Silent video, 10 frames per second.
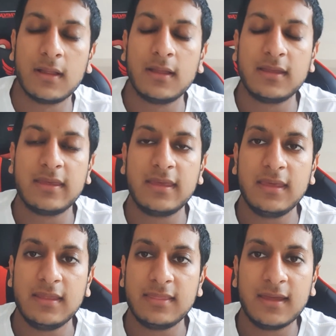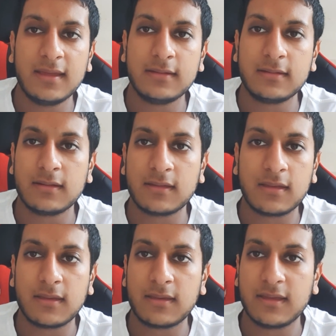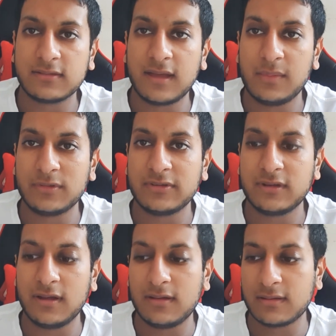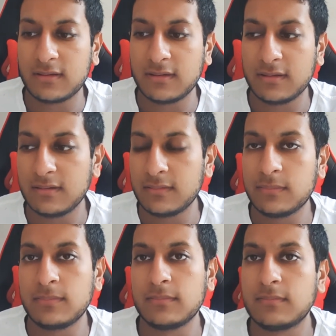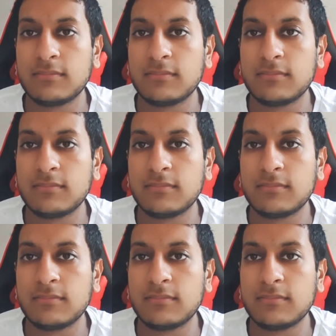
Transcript: he then uh, gets Howard Stark, uh,